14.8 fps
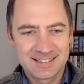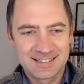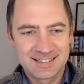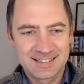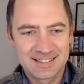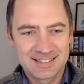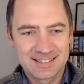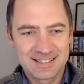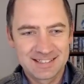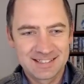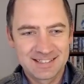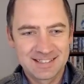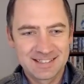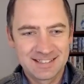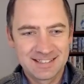
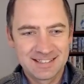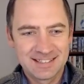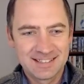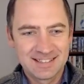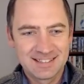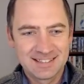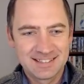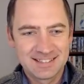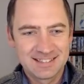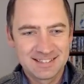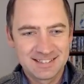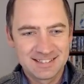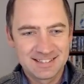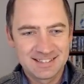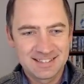
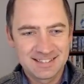No words are spoken by the person on screen.